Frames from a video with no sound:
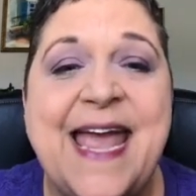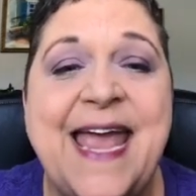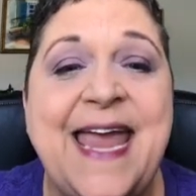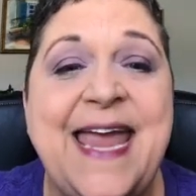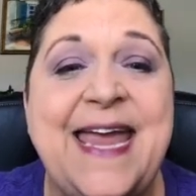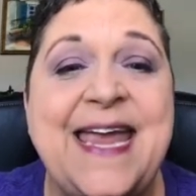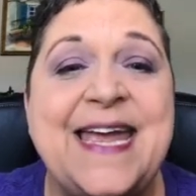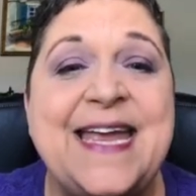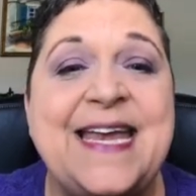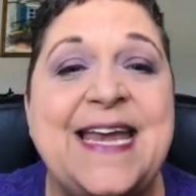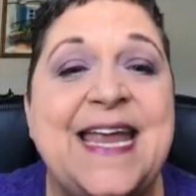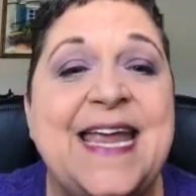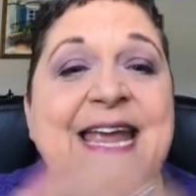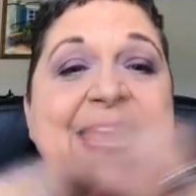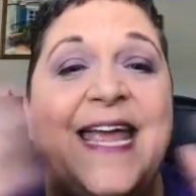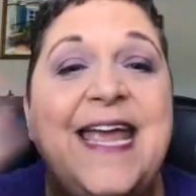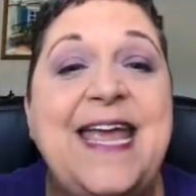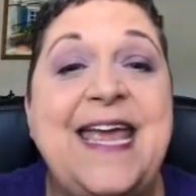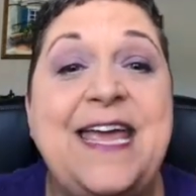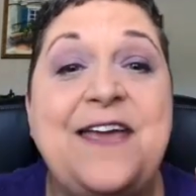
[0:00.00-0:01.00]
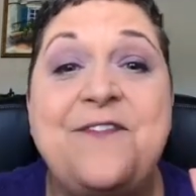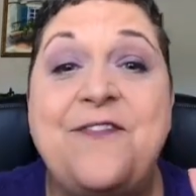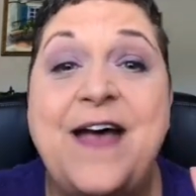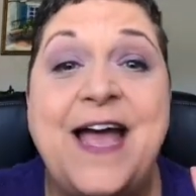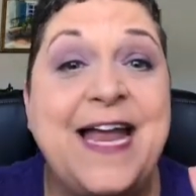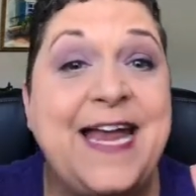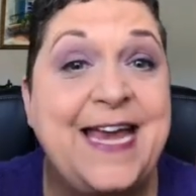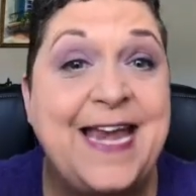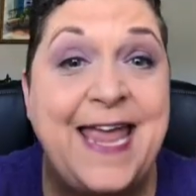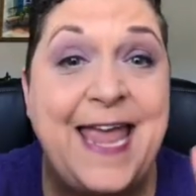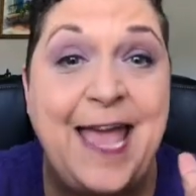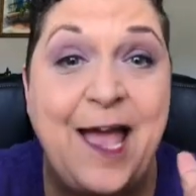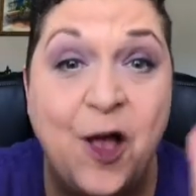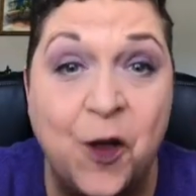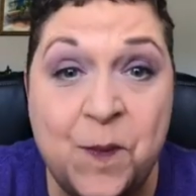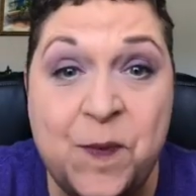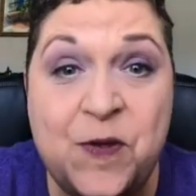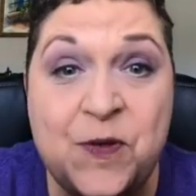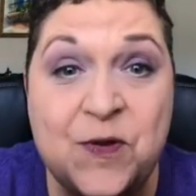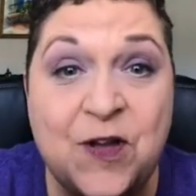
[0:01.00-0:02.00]
And if I can
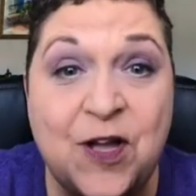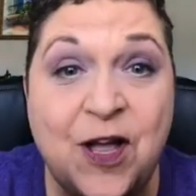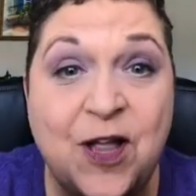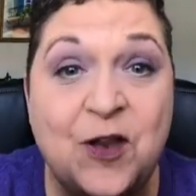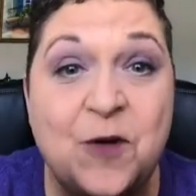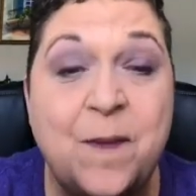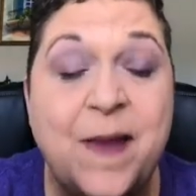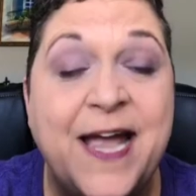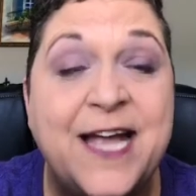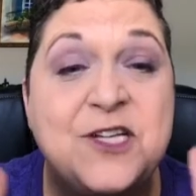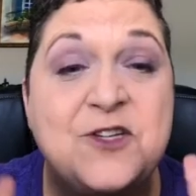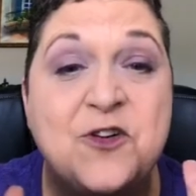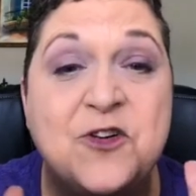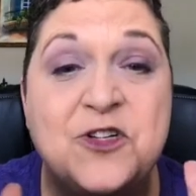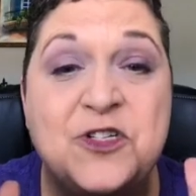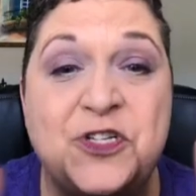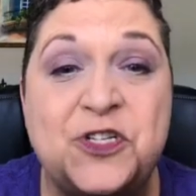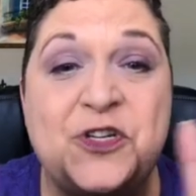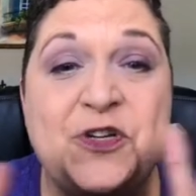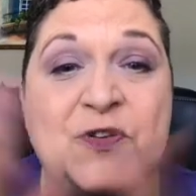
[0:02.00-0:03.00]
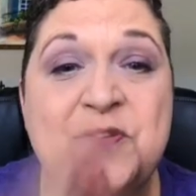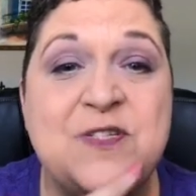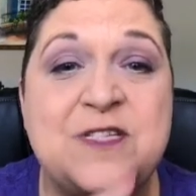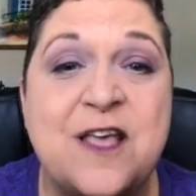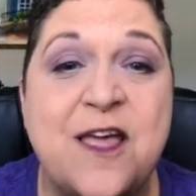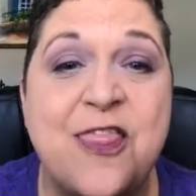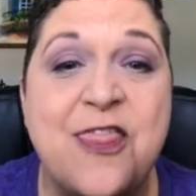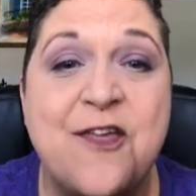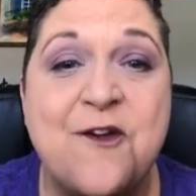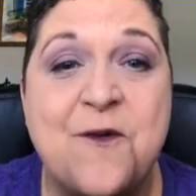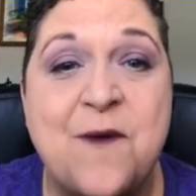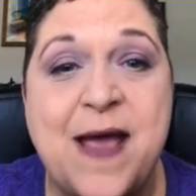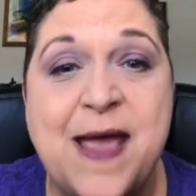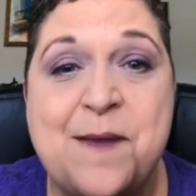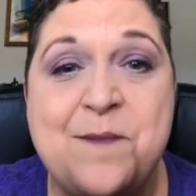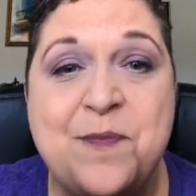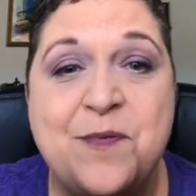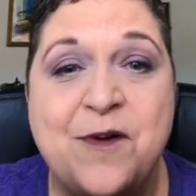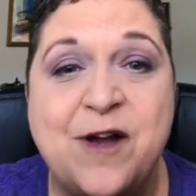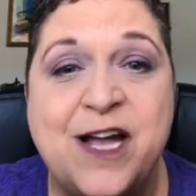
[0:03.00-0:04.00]
help you color match or choose the
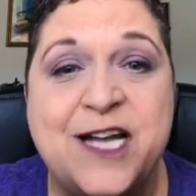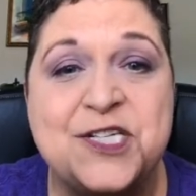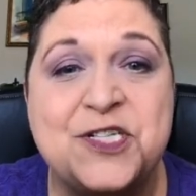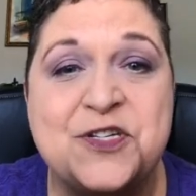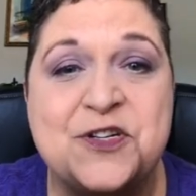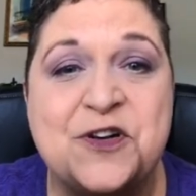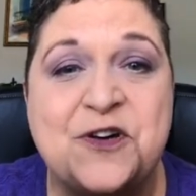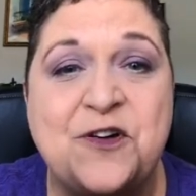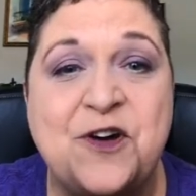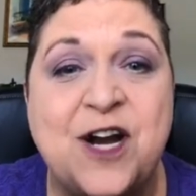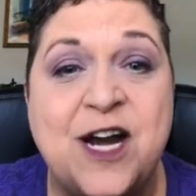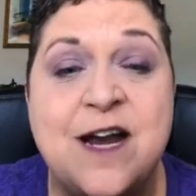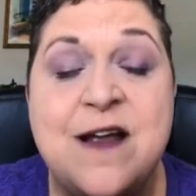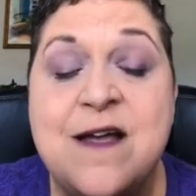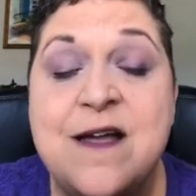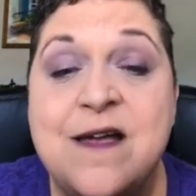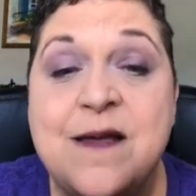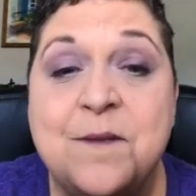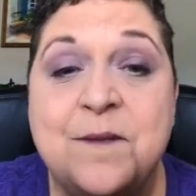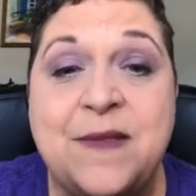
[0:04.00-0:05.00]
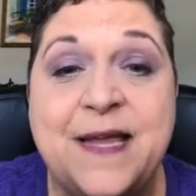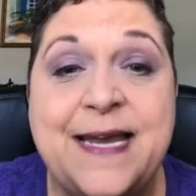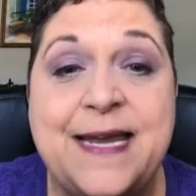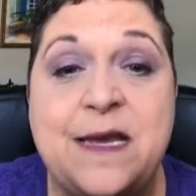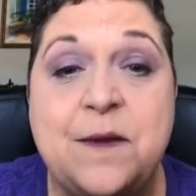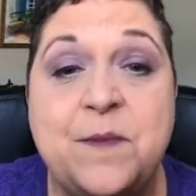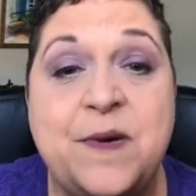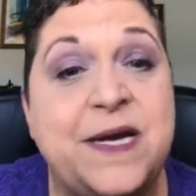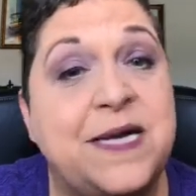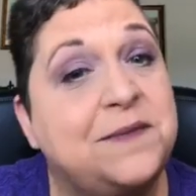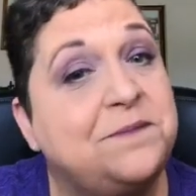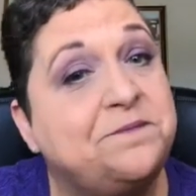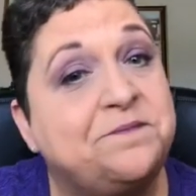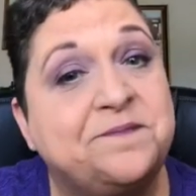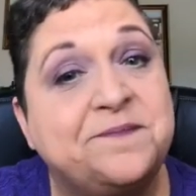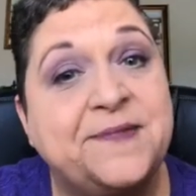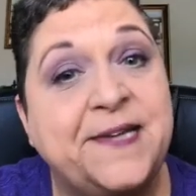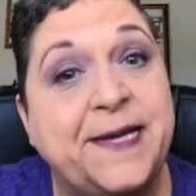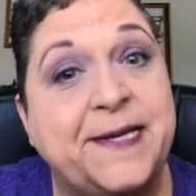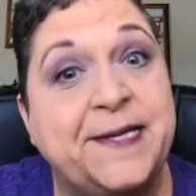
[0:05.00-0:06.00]
right brush or blending bud,
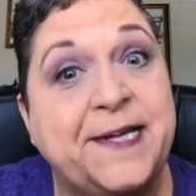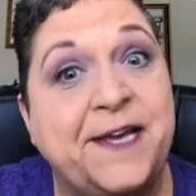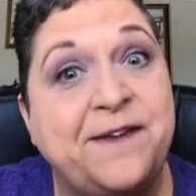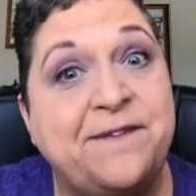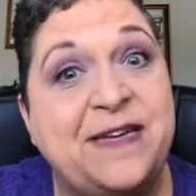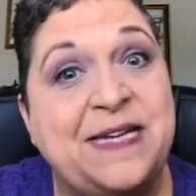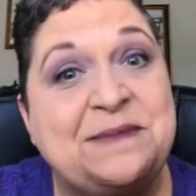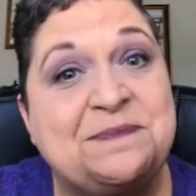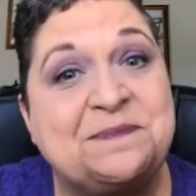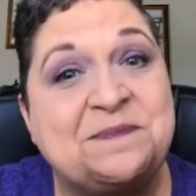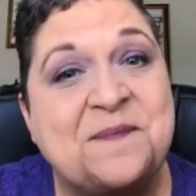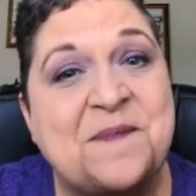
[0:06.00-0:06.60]
I love it.